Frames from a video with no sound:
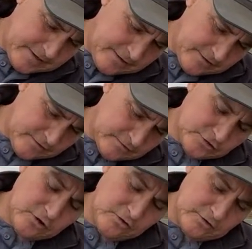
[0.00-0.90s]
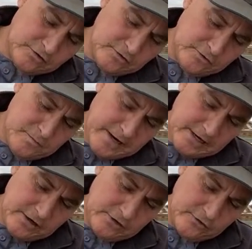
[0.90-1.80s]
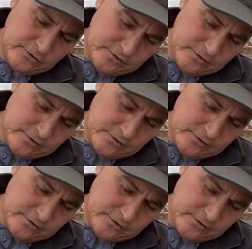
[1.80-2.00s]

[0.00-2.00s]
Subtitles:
here starting to make udder,